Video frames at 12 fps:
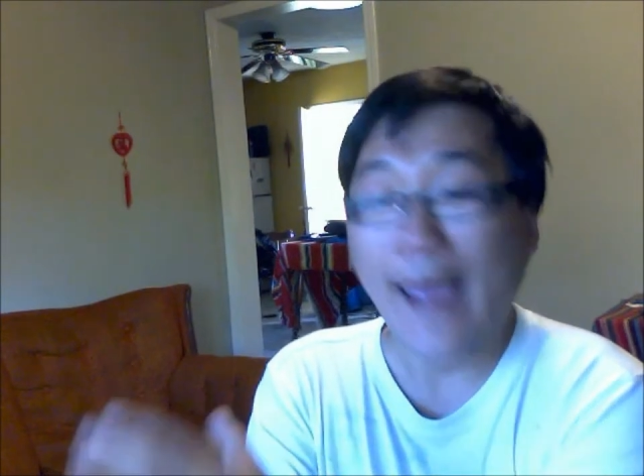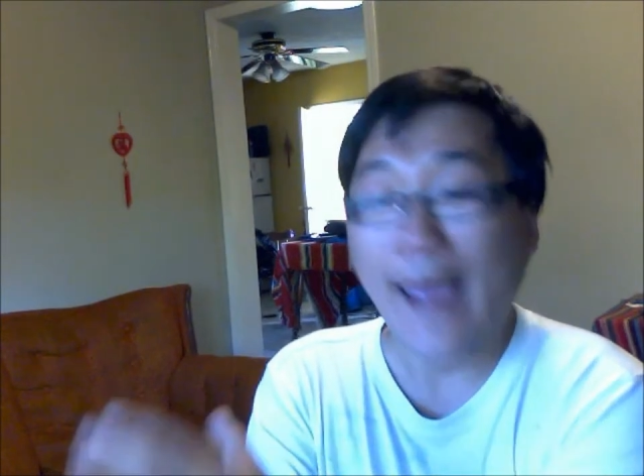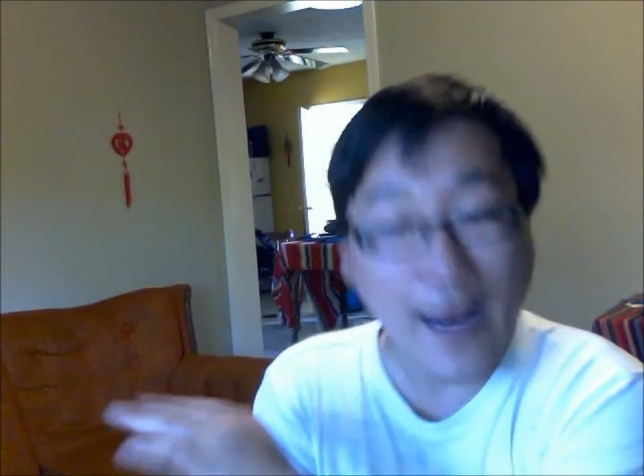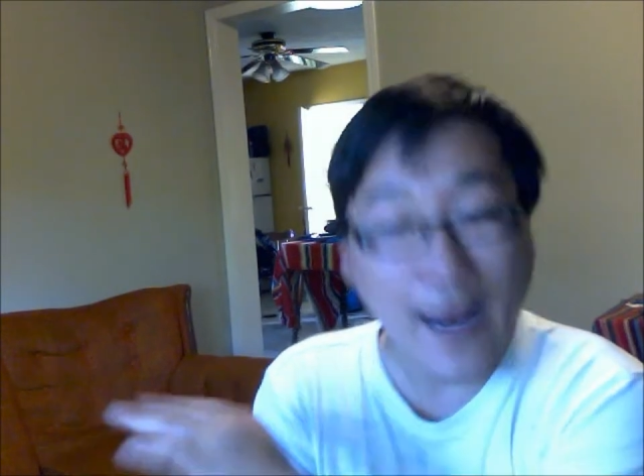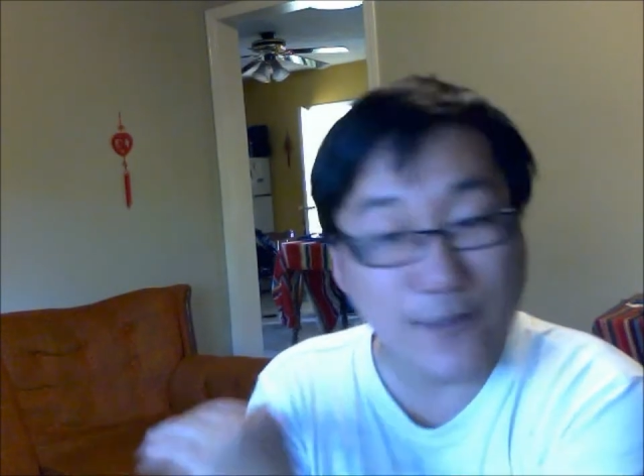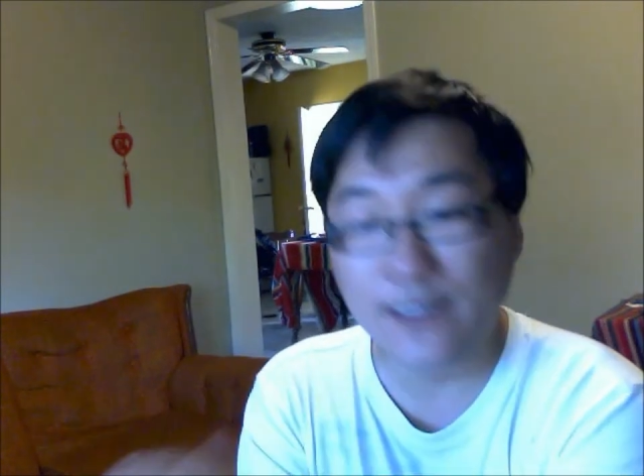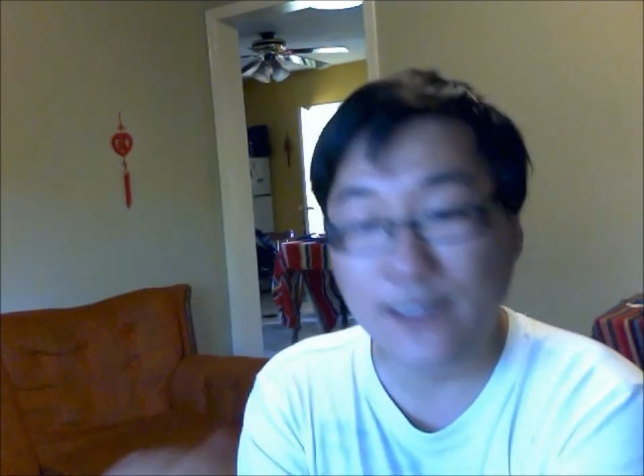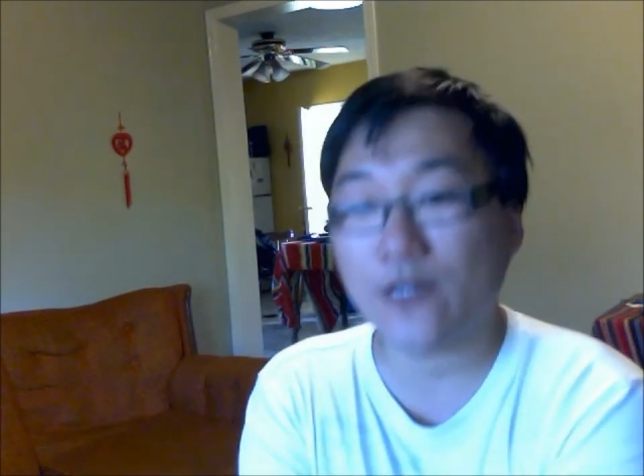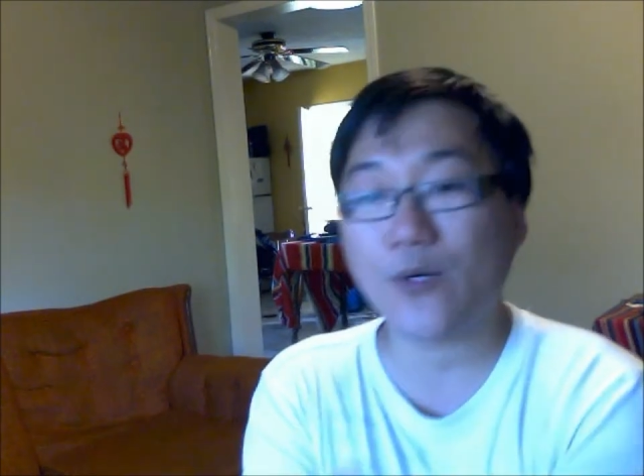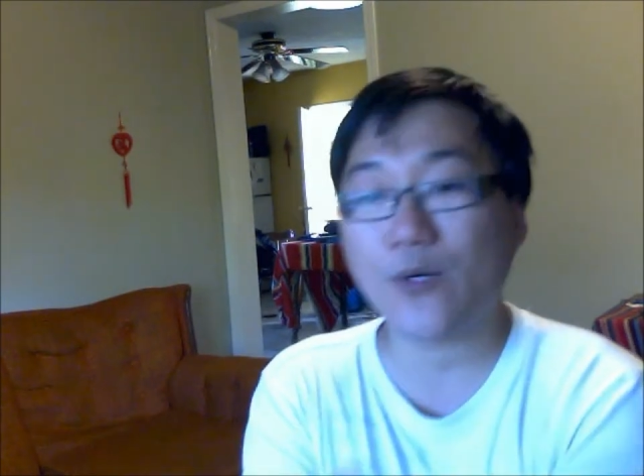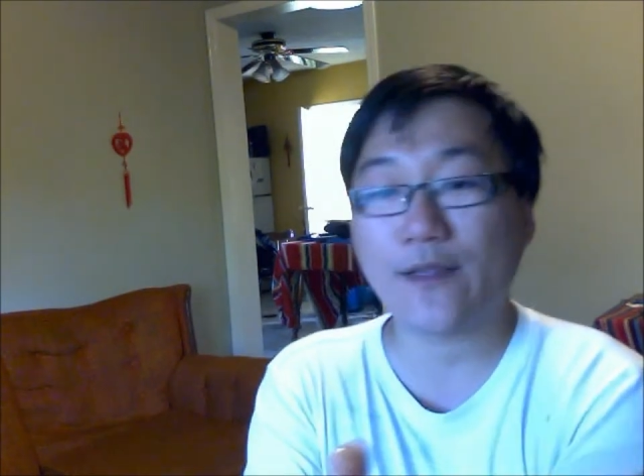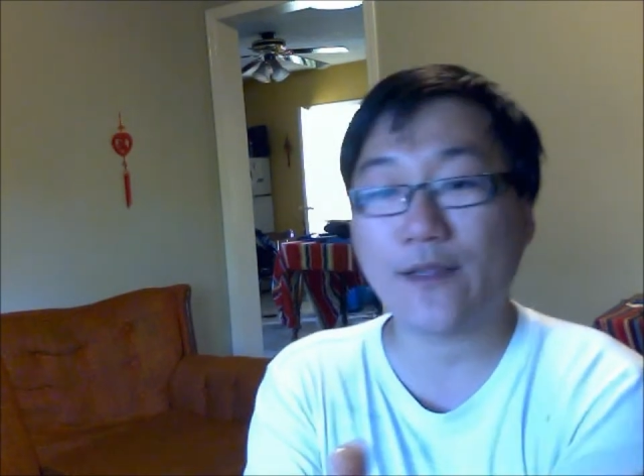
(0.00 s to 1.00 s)
Every
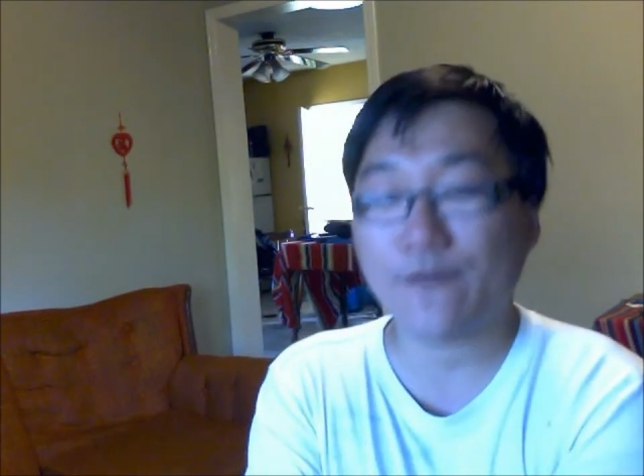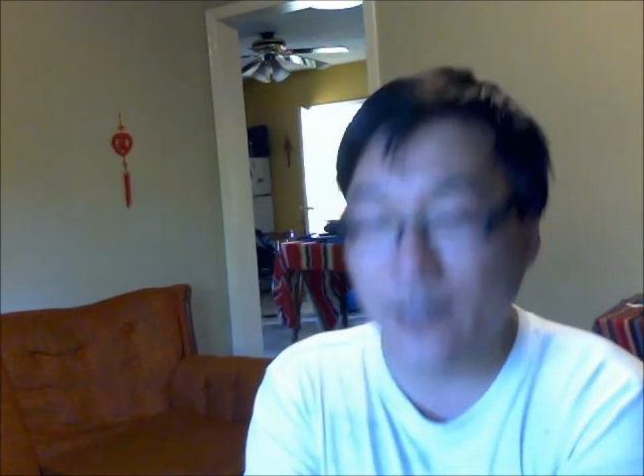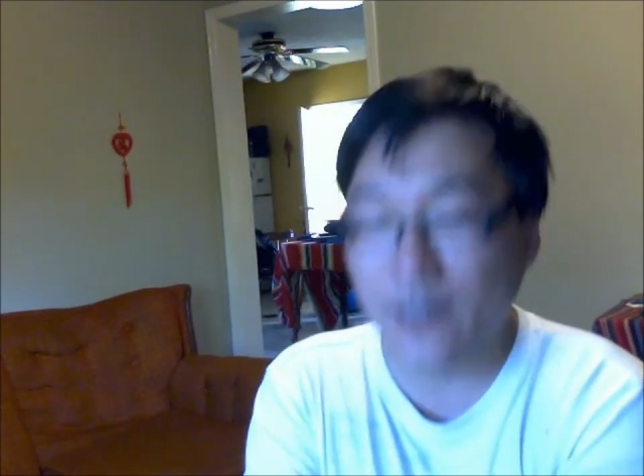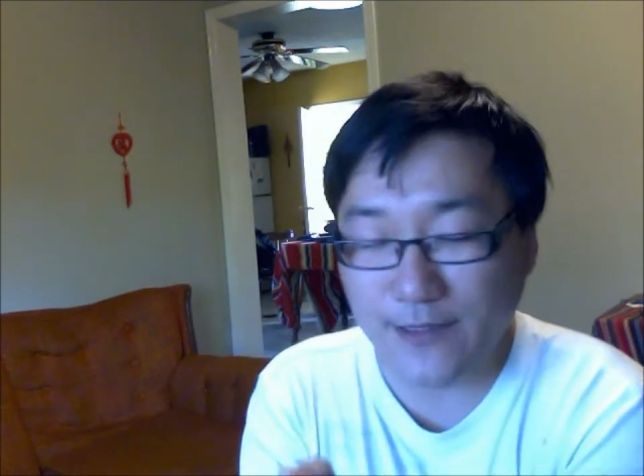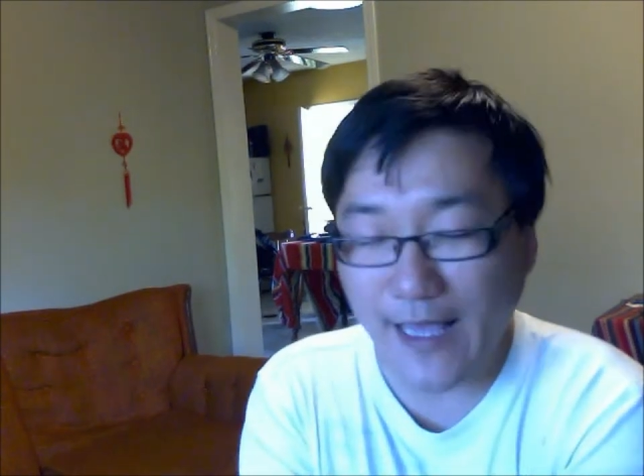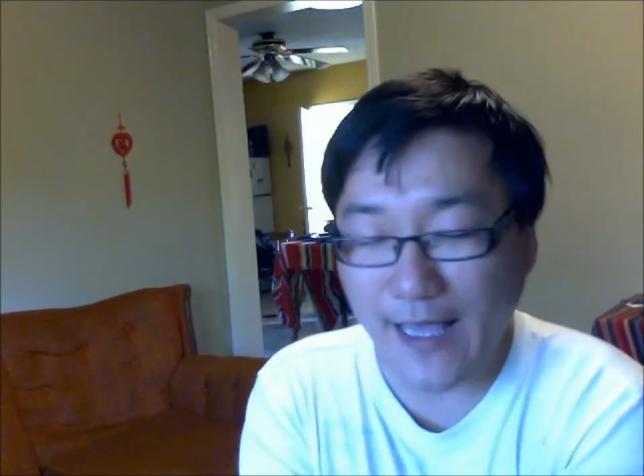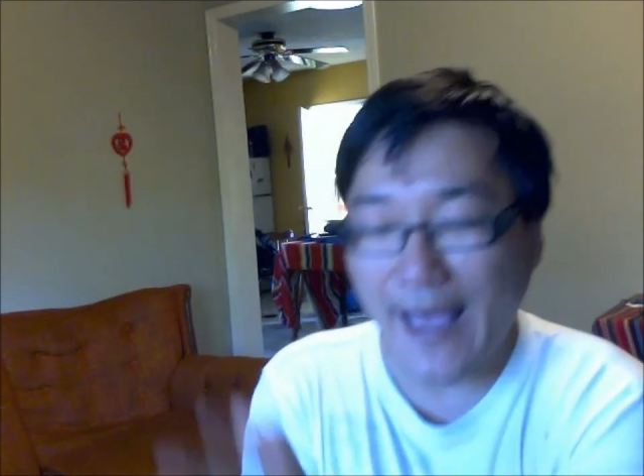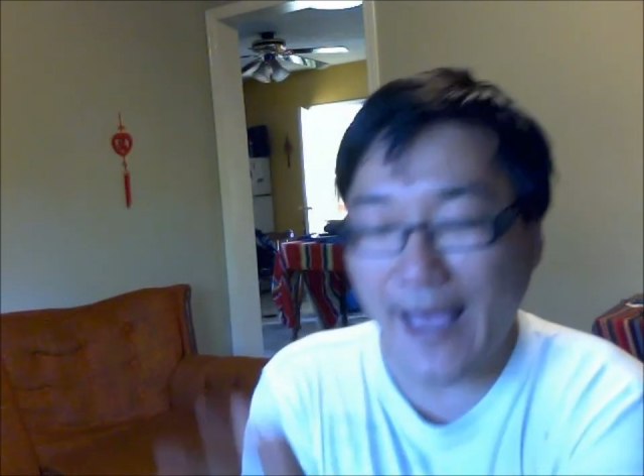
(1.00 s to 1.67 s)
single one of us